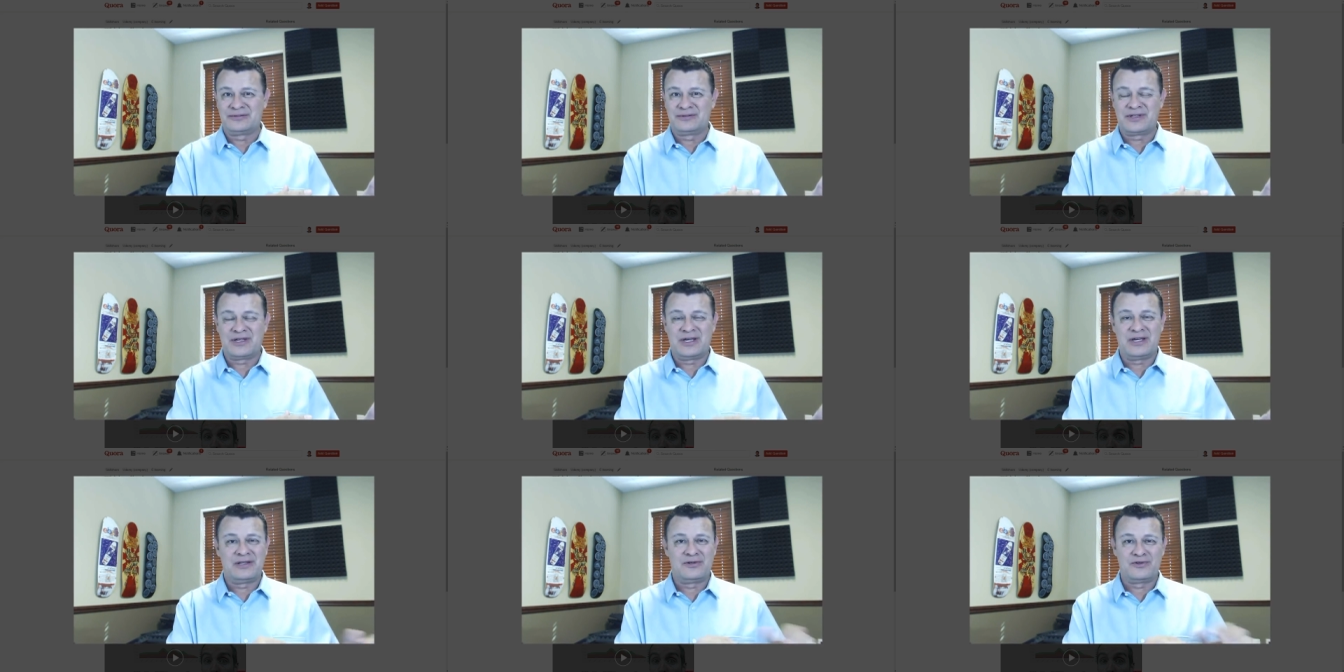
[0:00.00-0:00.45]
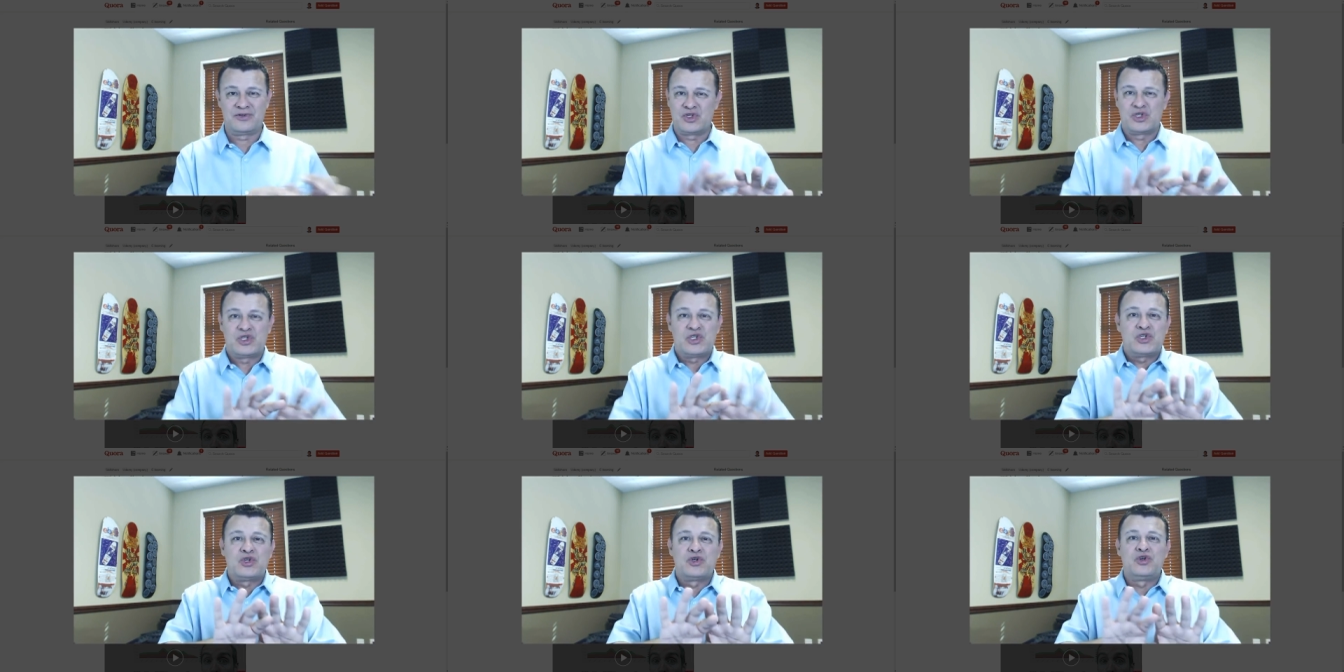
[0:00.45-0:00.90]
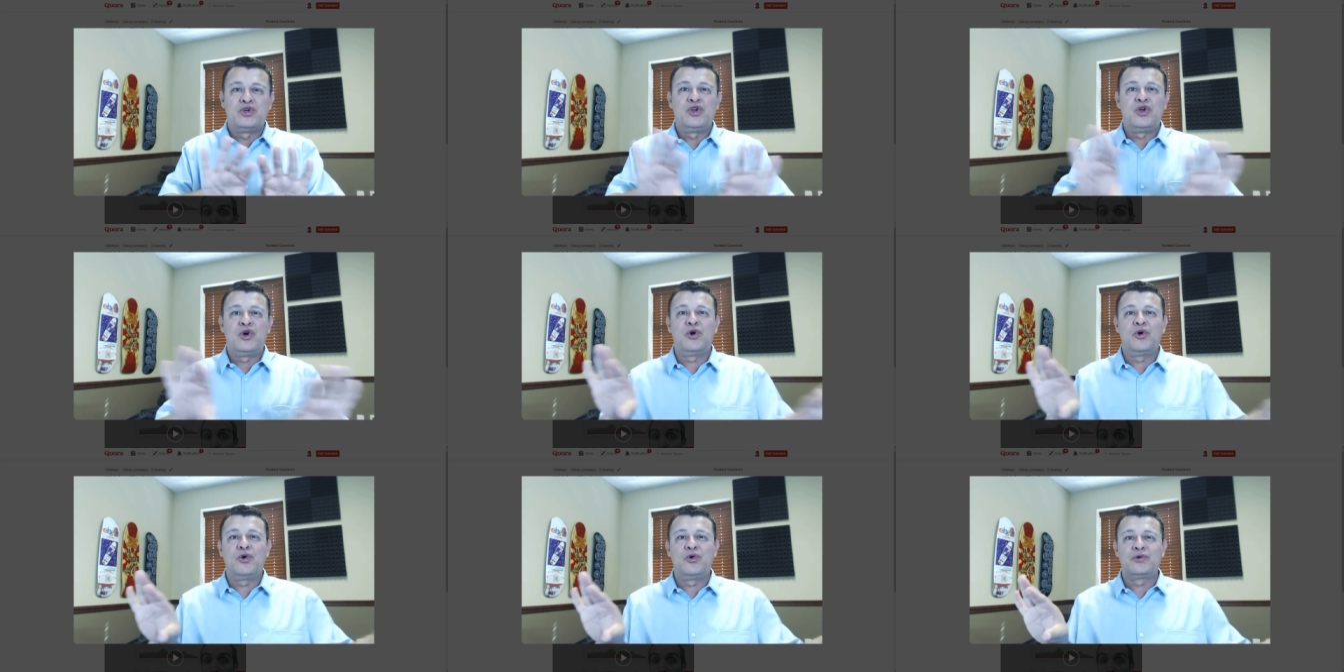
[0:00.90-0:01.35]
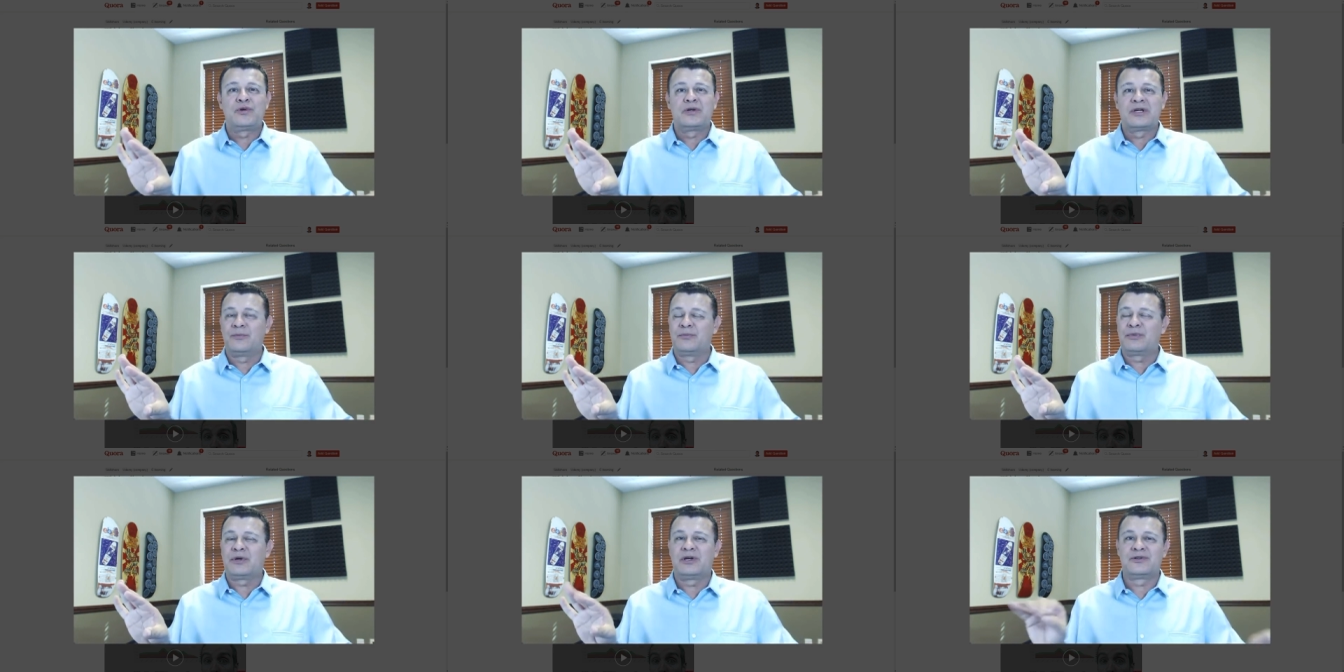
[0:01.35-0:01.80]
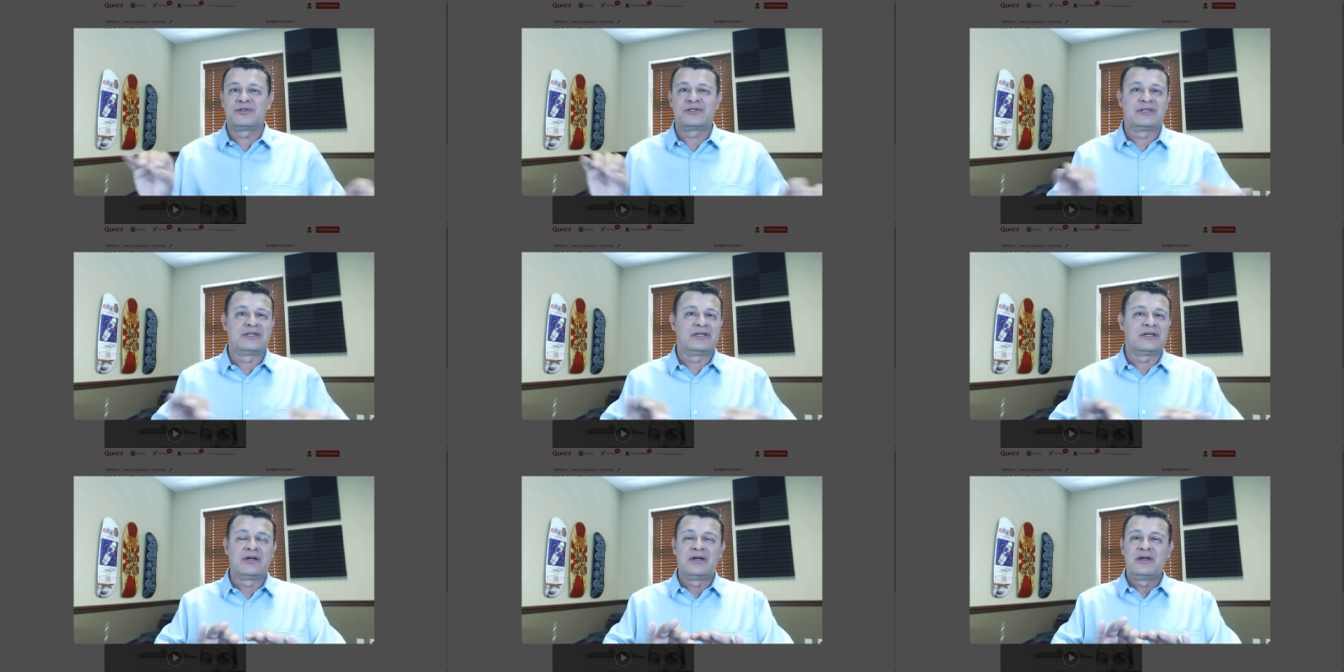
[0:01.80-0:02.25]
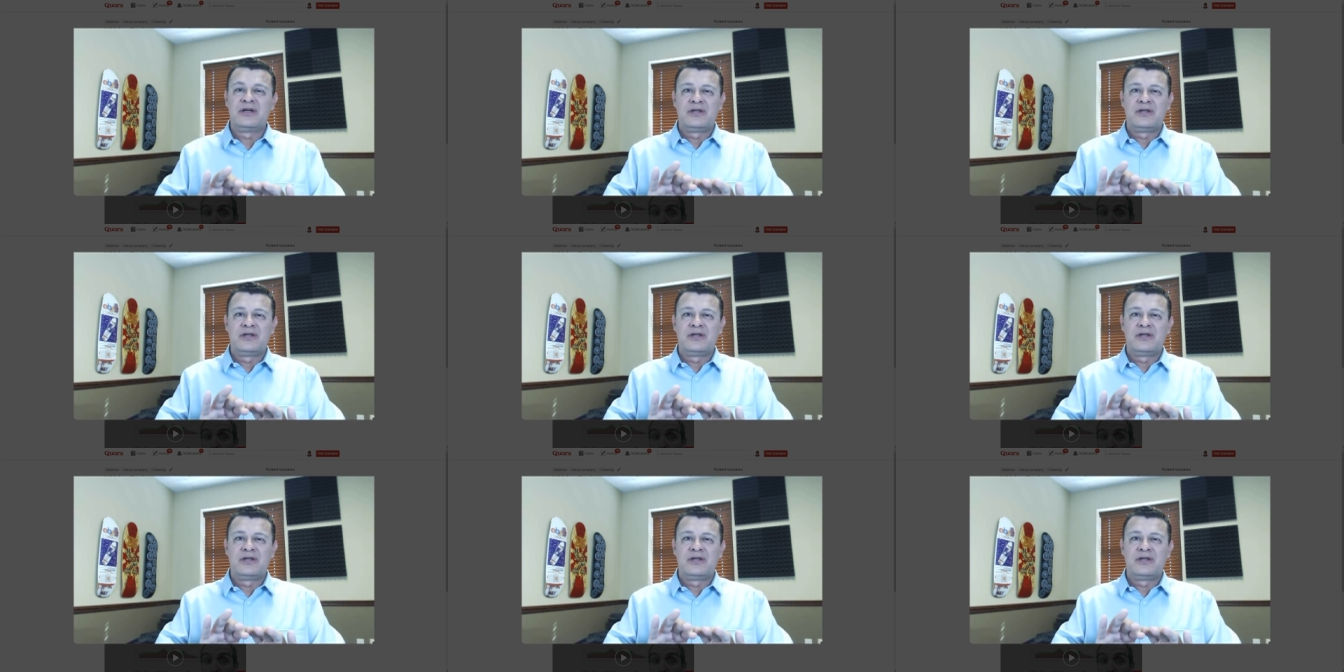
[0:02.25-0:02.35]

Okay, there's just no comparison.